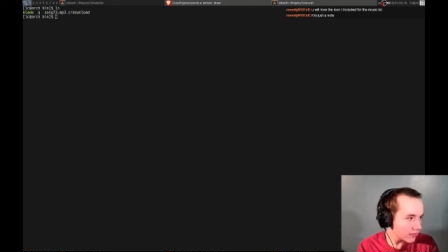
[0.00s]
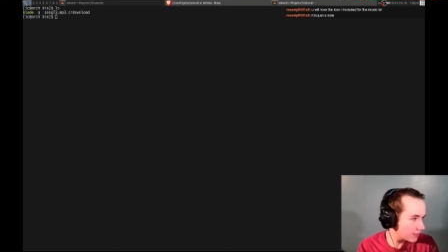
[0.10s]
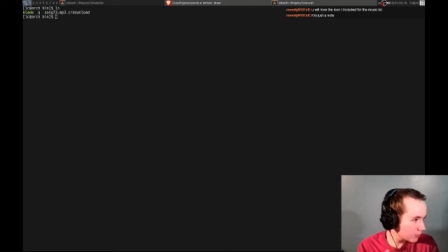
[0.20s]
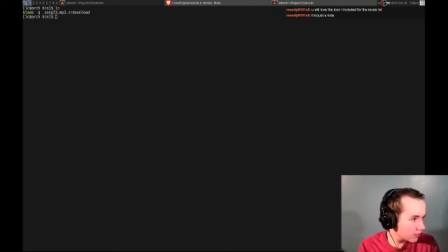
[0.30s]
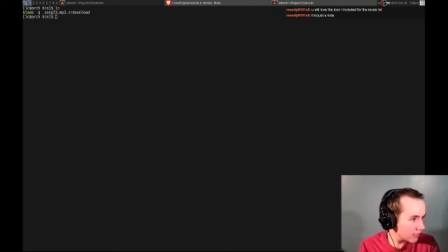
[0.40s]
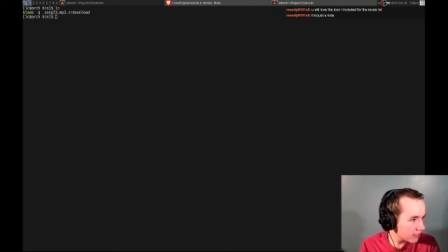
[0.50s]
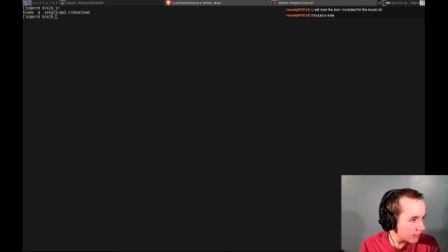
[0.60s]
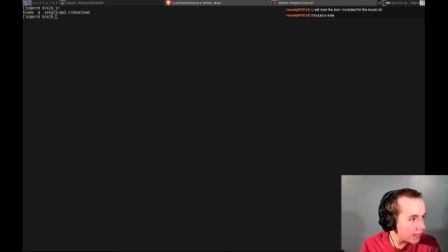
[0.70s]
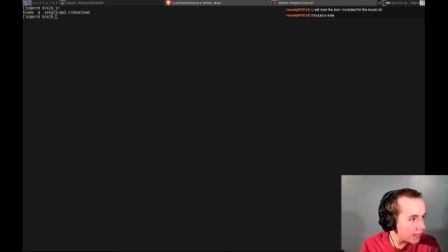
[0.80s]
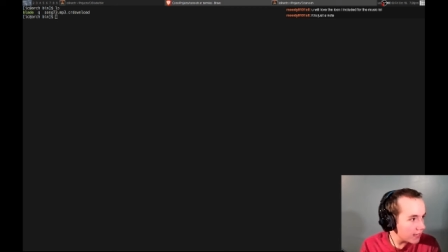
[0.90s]
It's only
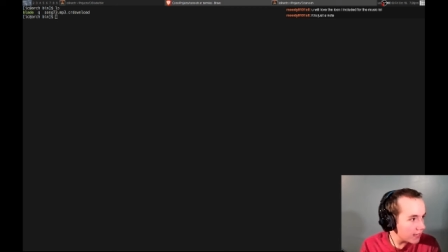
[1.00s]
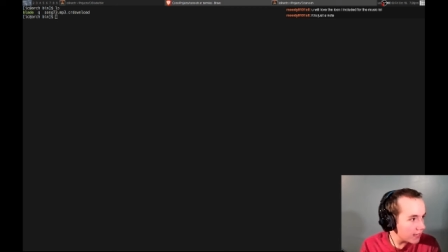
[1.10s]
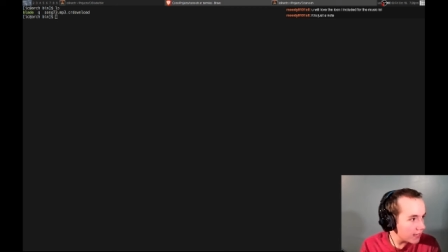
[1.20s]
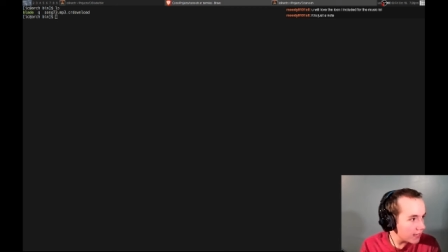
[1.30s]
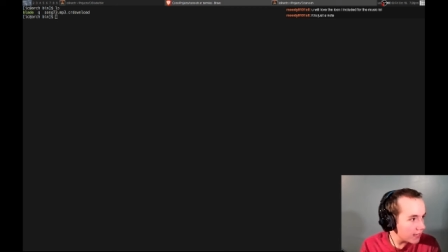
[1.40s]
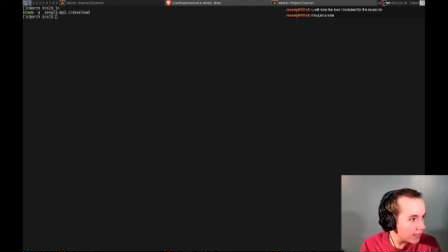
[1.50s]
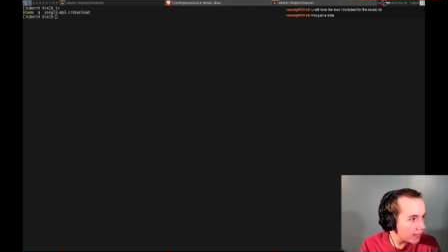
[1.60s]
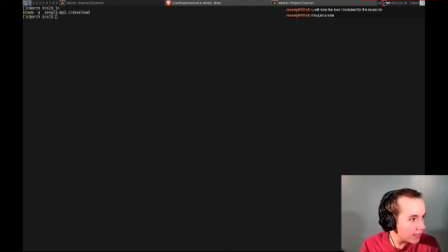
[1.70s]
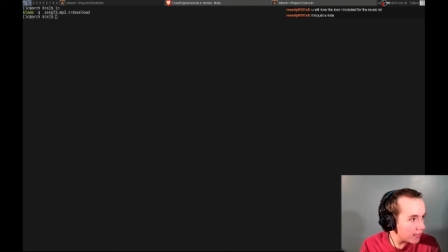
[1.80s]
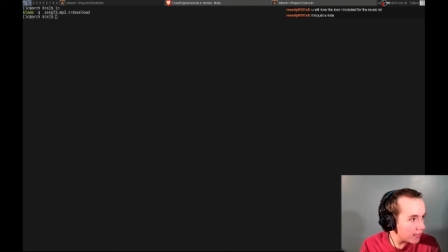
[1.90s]
8 megabytes, but,
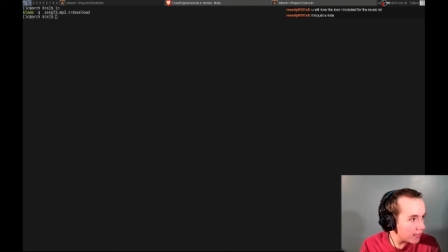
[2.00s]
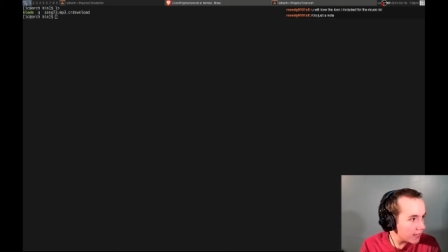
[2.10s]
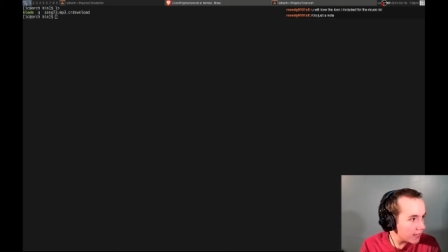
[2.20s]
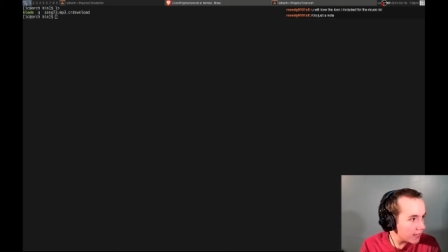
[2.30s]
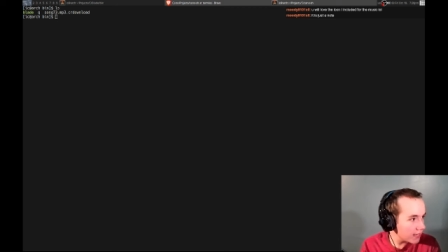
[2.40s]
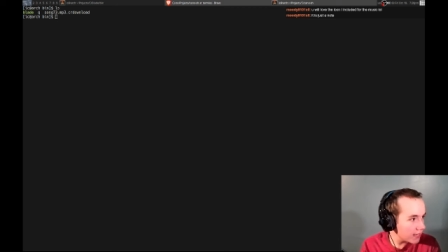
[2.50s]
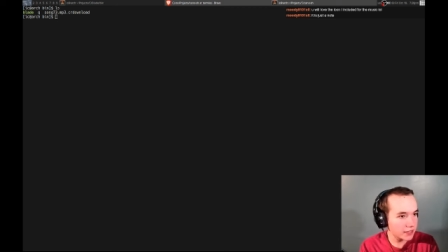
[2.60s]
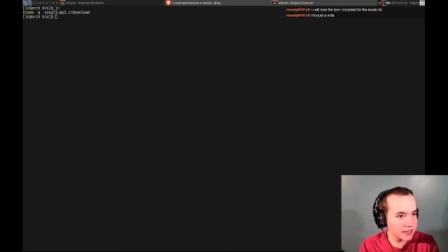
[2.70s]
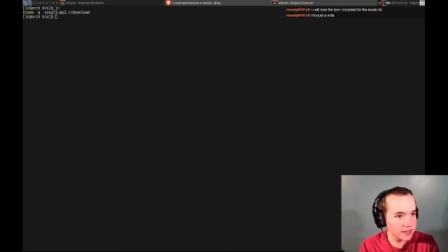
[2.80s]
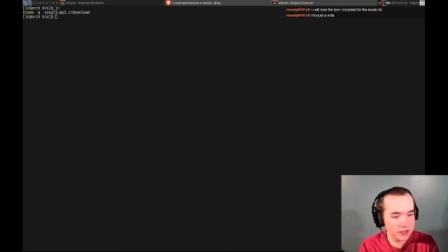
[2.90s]
well, 9
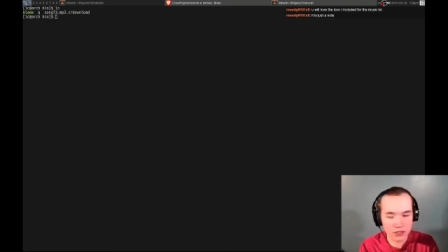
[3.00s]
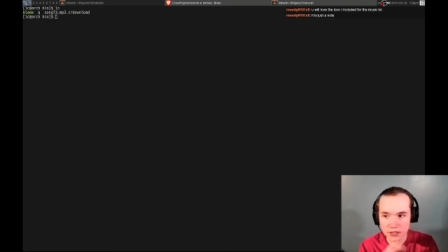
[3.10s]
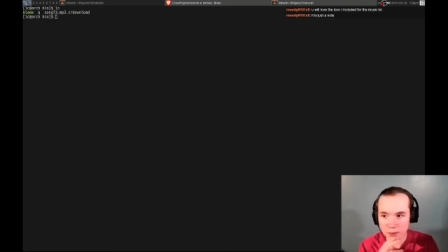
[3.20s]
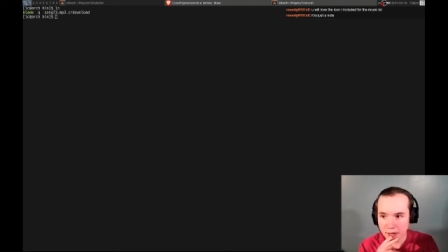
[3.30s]
megabytes. Just about.